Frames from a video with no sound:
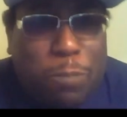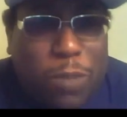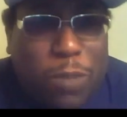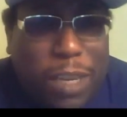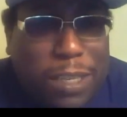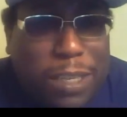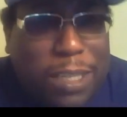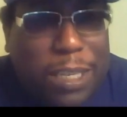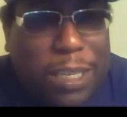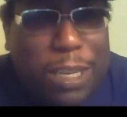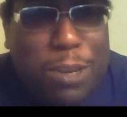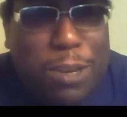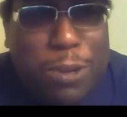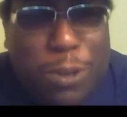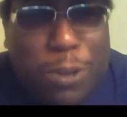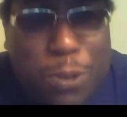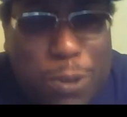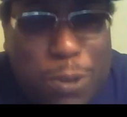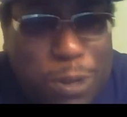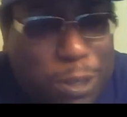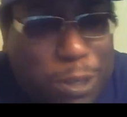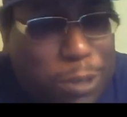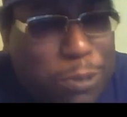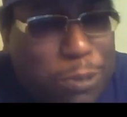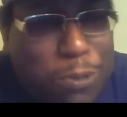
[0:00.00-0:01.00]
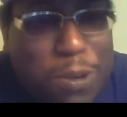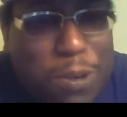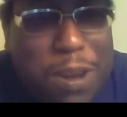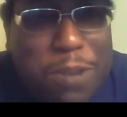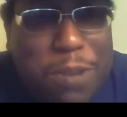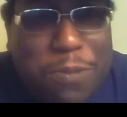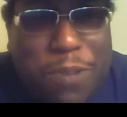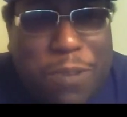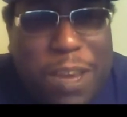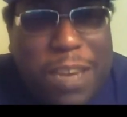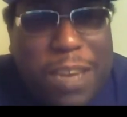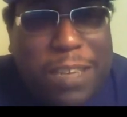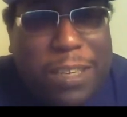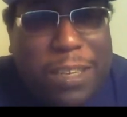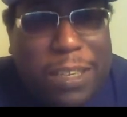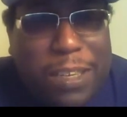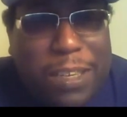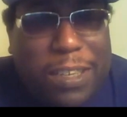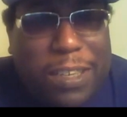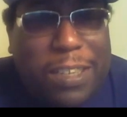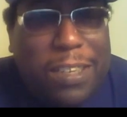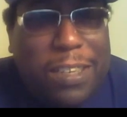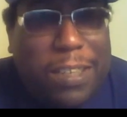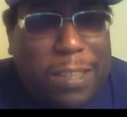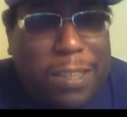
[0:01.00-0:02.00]
I see you doing some
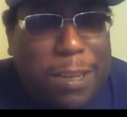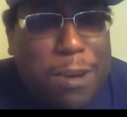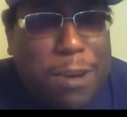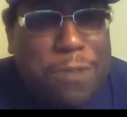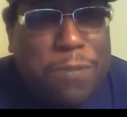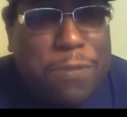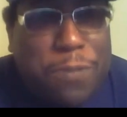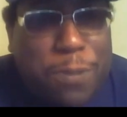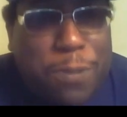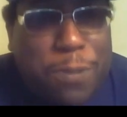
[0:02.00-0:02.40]
renovations and stuff.